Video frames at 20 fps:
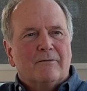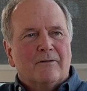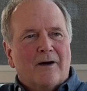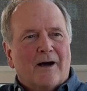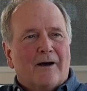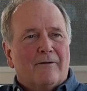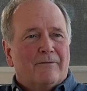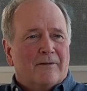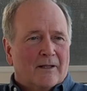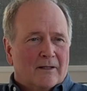
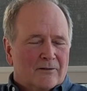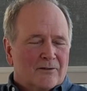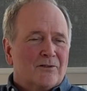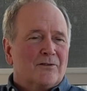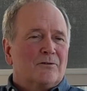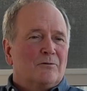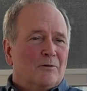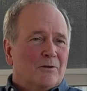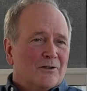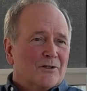I think
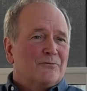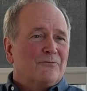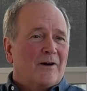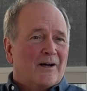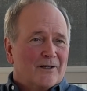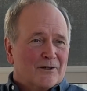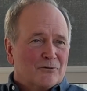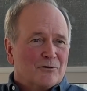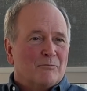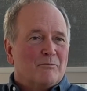students
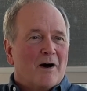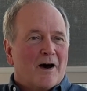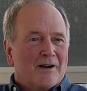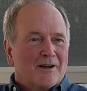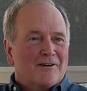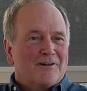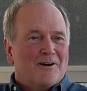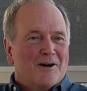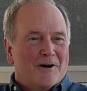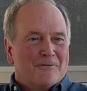find it
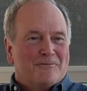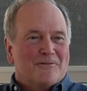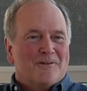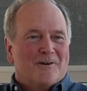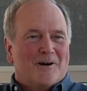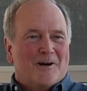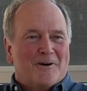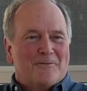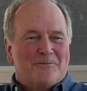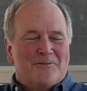traumatic
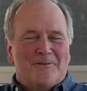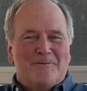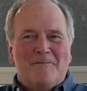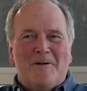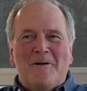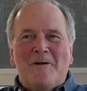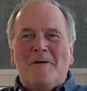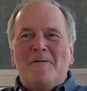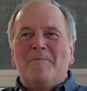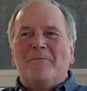often.
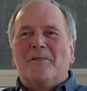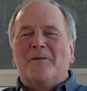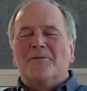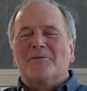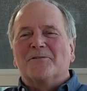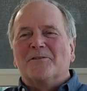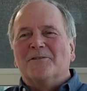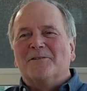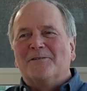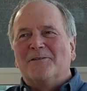
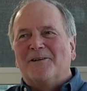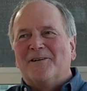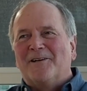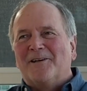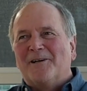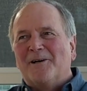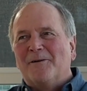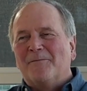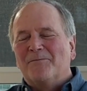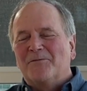There's
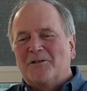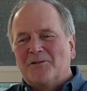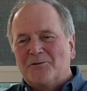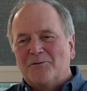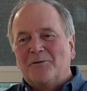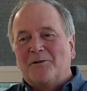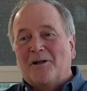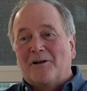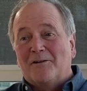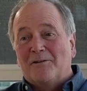because
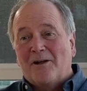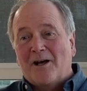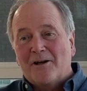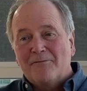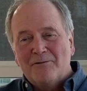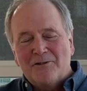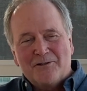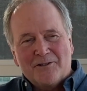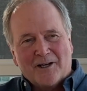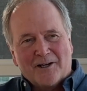you get a lot of
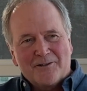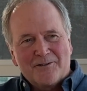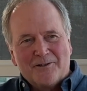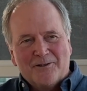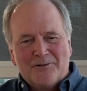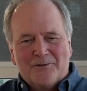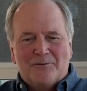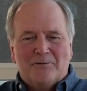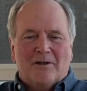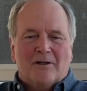
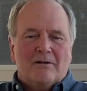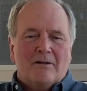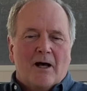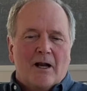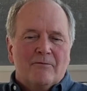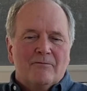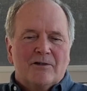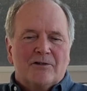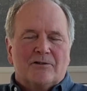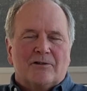rejection. So you get a
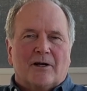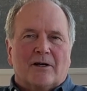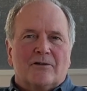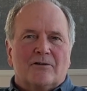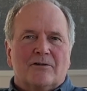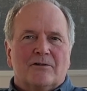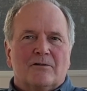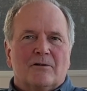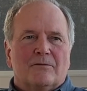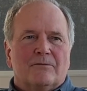lot of
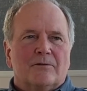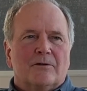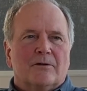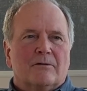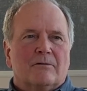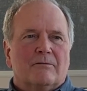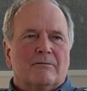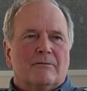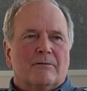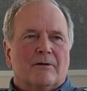rejection over your
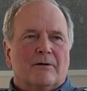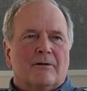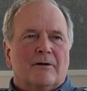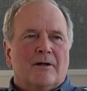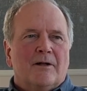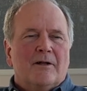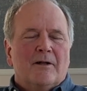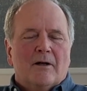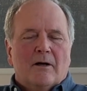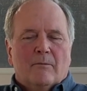career,
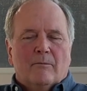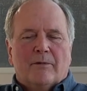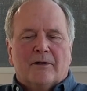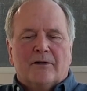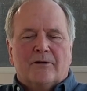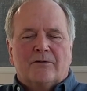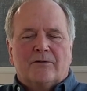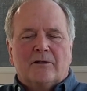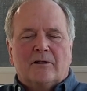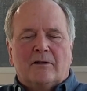but
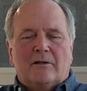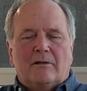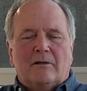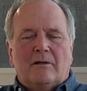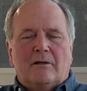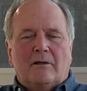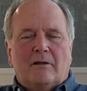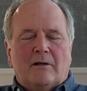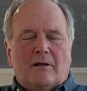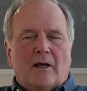it's
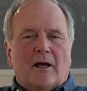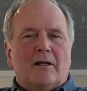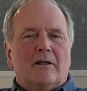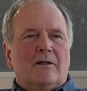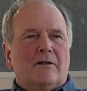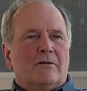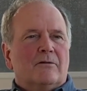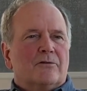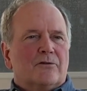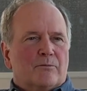
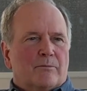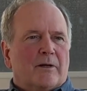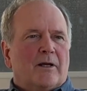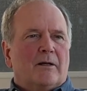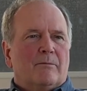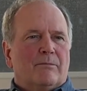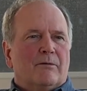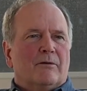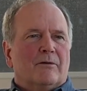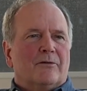getting those
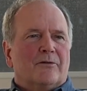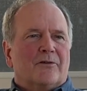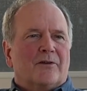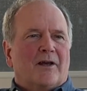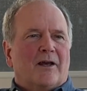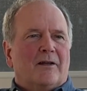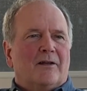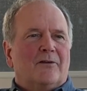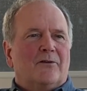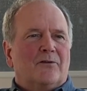papers
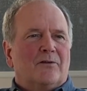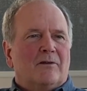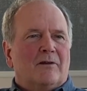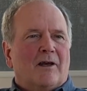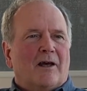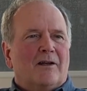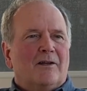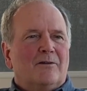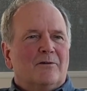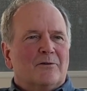and it's
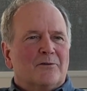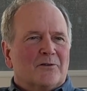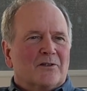getting those